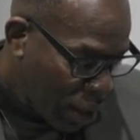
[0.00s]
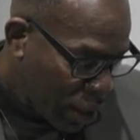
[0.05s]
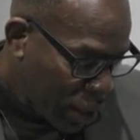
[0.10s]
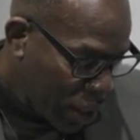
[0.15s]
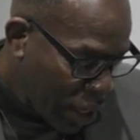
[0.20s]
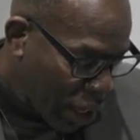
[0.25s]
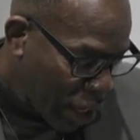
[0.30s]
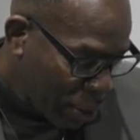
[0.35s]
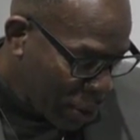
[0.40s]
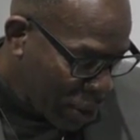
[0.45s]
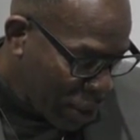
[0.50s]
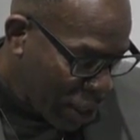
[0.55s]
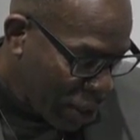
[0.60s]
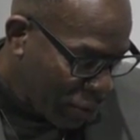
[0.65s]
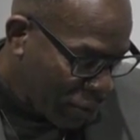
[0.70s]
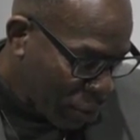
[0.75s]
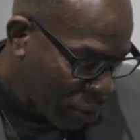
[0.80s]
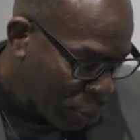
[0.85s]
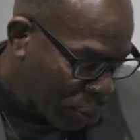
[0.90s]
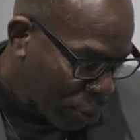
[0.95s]

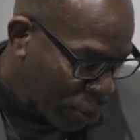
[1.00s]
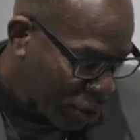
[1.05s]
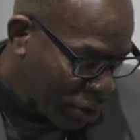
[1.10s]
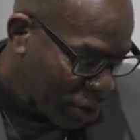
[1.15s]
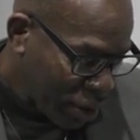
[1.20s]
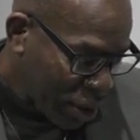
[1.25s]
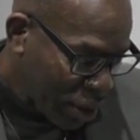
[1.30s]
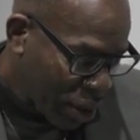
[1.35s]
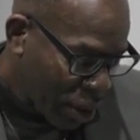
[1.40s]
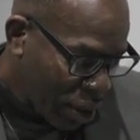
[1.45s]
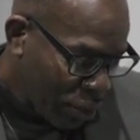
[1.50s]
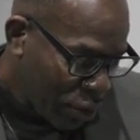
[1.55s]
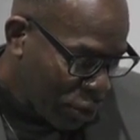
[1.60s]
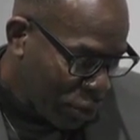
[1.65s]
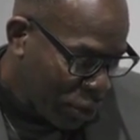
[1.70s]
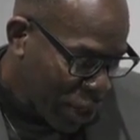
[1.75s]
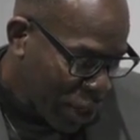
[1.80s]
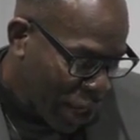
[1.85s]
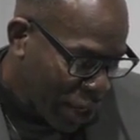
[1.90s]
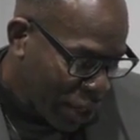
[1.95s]
Nominated for President of the
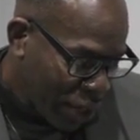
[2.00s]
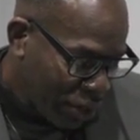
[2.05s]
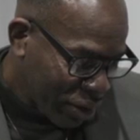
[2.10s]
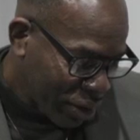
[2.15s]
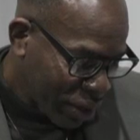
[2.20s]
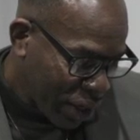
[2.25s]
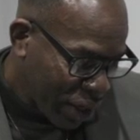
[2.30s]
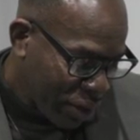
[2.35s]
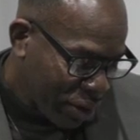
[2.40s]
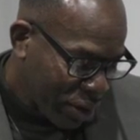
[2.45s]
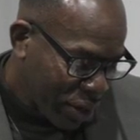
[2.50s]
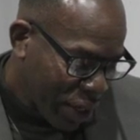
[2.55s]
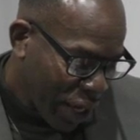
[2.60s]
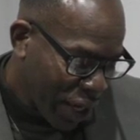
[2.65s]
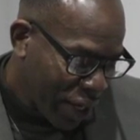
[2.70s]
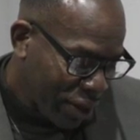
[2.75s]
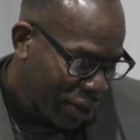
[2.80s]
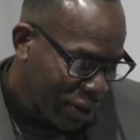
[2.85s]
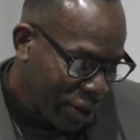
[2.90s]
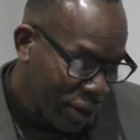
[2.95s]
United States
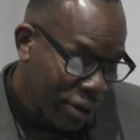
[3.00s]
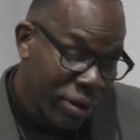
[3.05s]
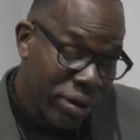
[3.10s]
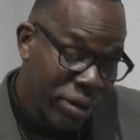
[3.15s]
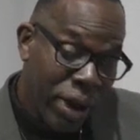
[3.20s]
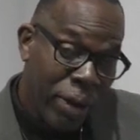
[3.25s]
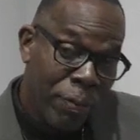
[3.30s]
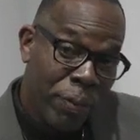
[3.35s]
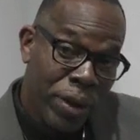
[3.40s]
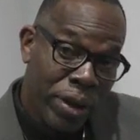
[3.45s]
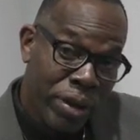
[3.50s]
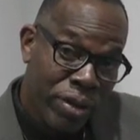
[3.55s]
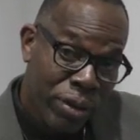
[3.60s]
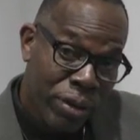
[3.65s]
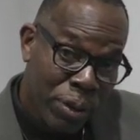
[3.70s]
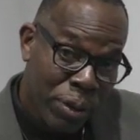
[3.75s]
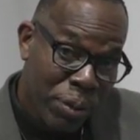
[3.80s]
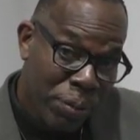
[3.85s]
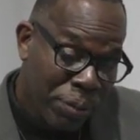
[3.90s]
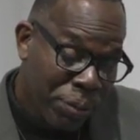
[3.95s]

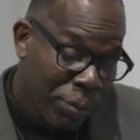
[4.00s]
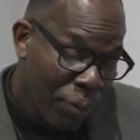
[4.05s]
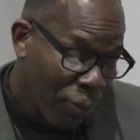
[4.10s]
1972.